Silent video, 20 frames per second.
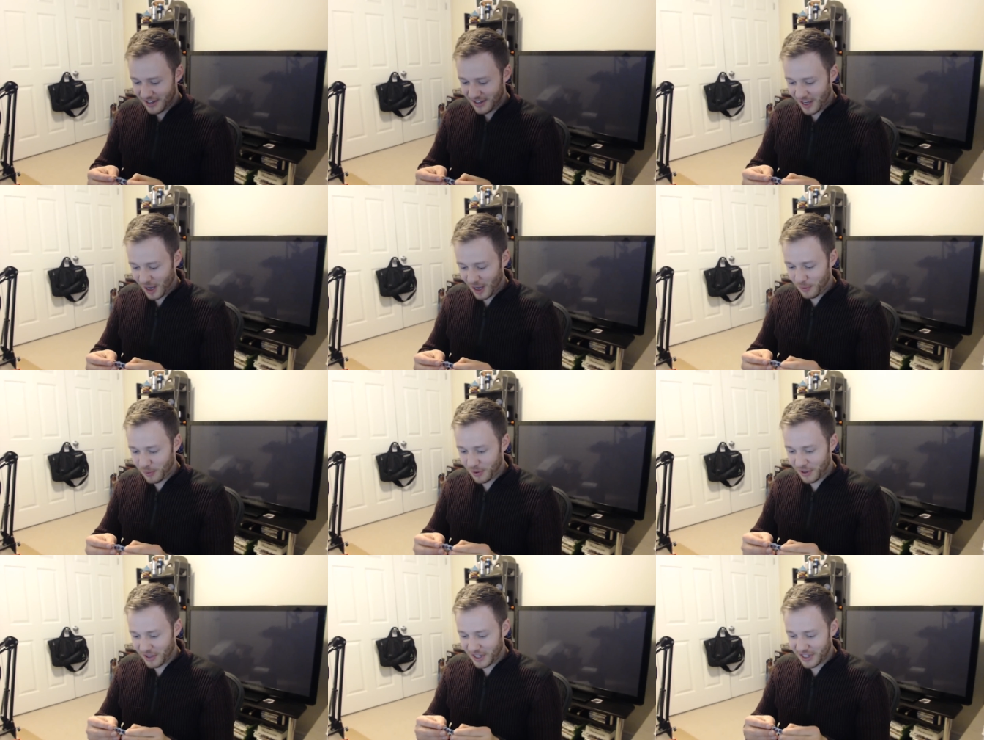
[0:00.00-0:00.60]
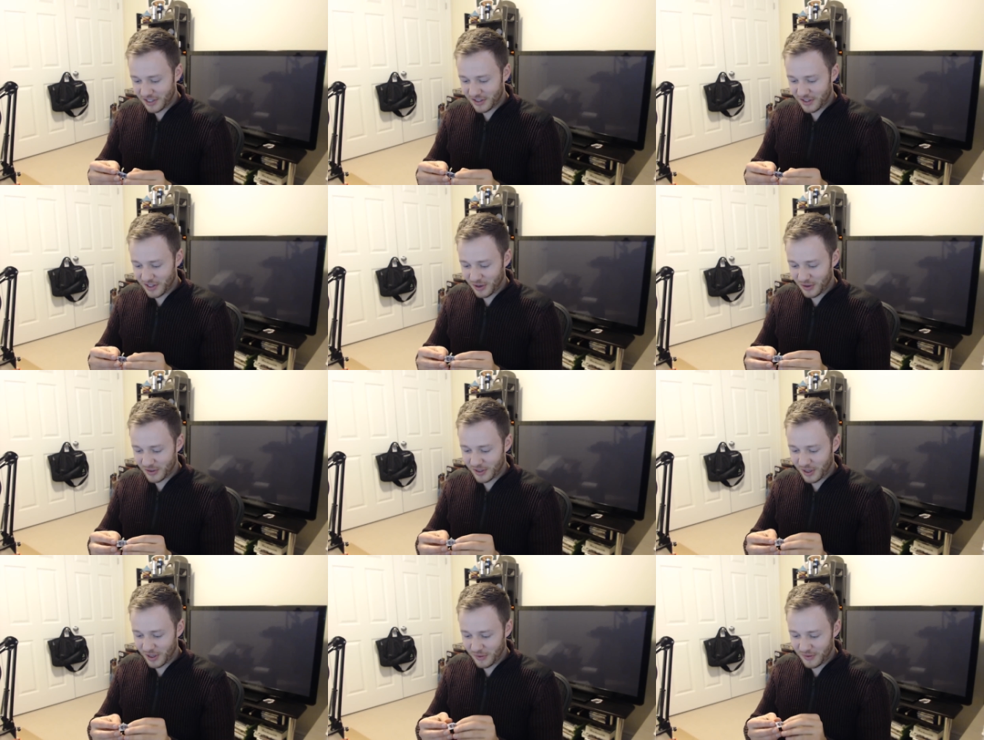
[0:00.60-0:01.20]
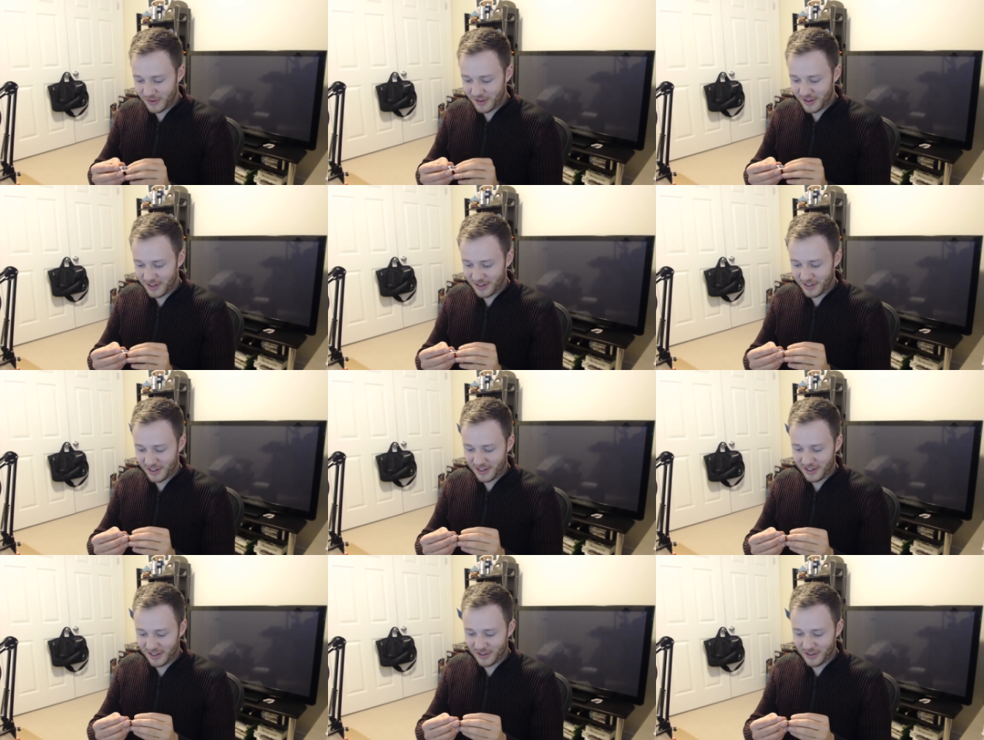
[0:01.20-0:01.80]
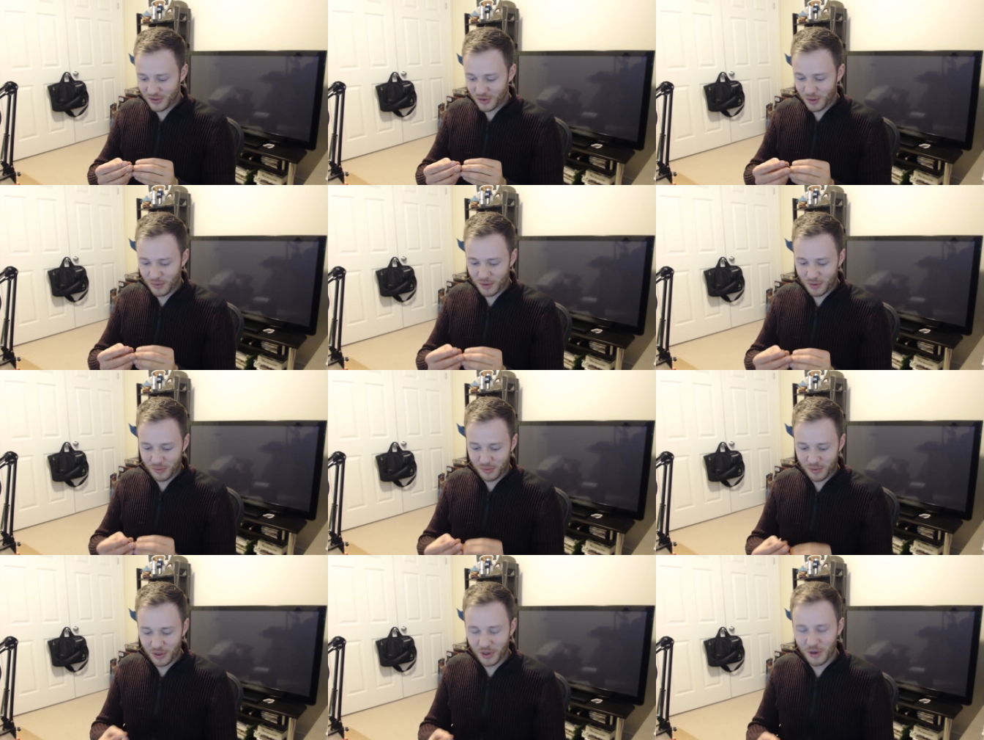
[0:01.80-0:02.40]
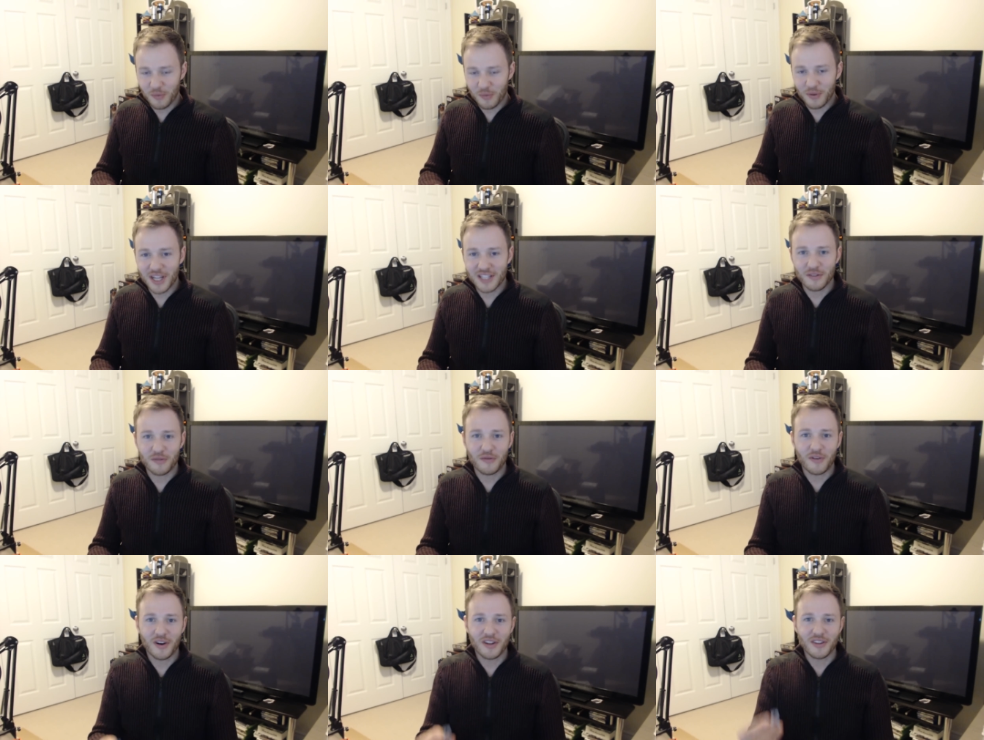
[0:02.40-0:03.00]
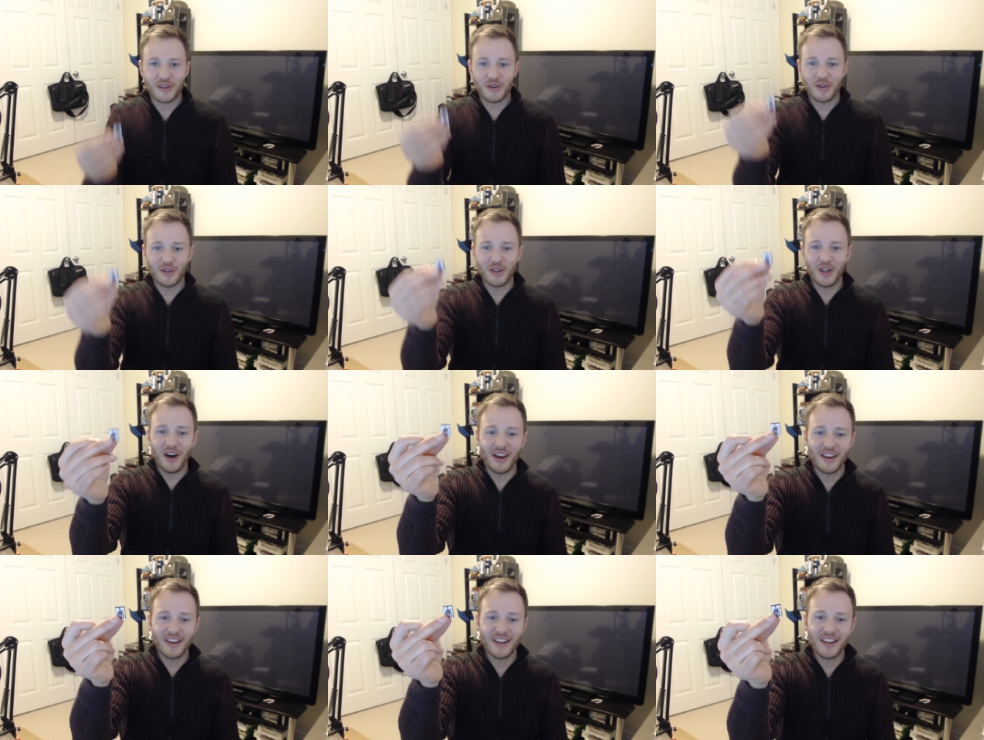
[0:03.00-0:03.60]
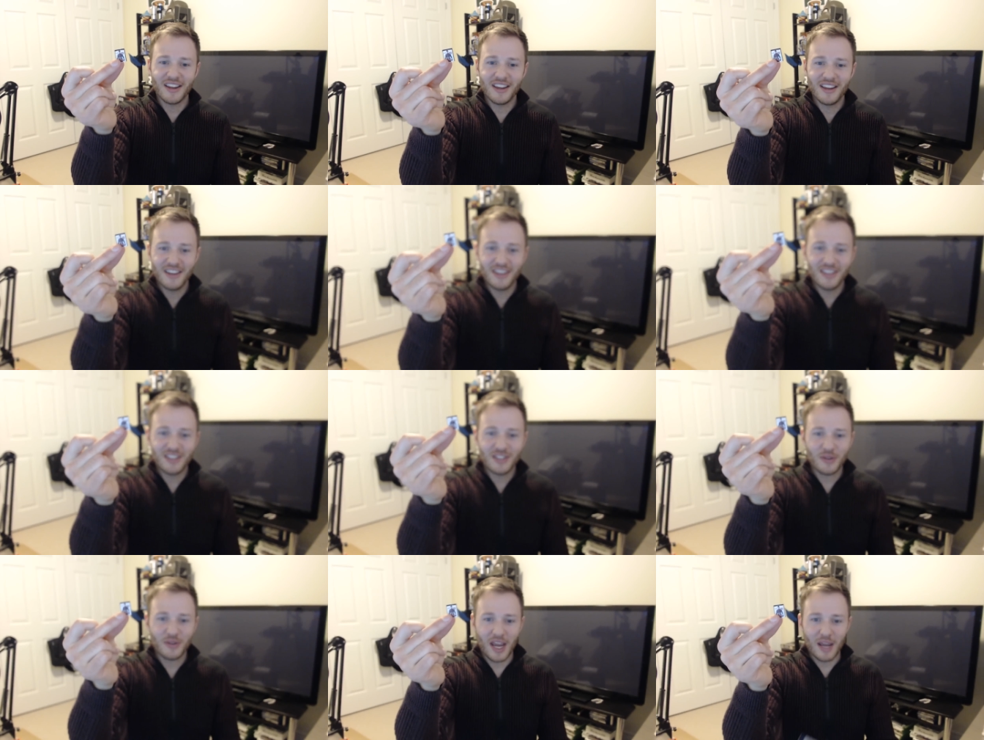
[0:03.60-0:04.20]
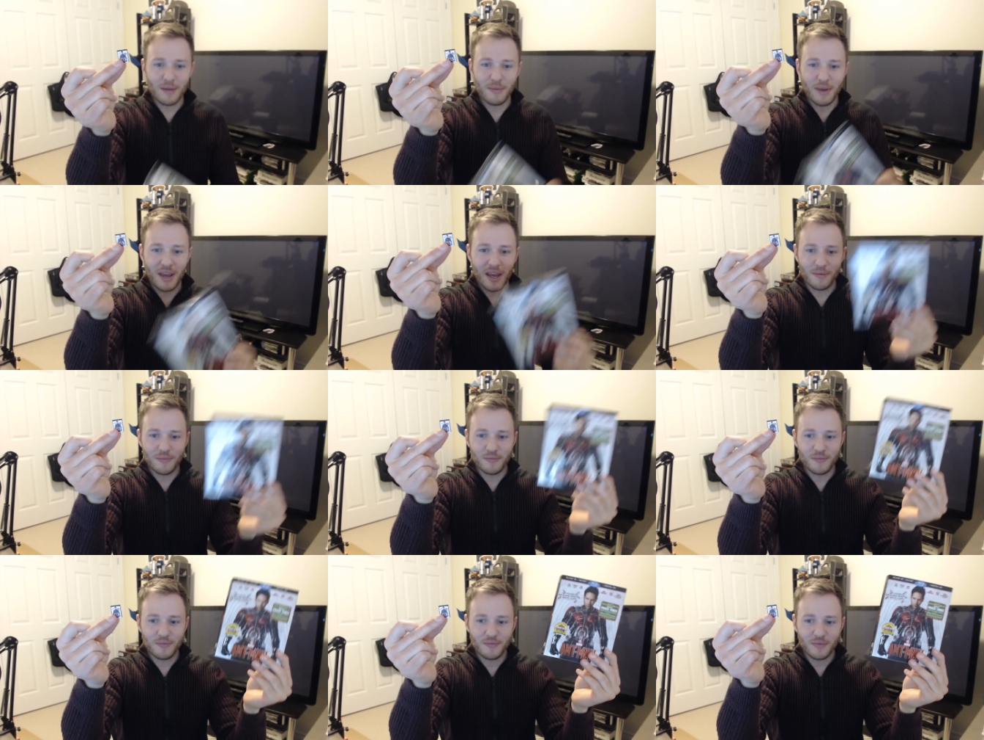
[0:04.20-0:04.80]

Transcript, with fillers: I'll put a link to their stuff in the, in the description below. But that's a fun little nod to Ant Man.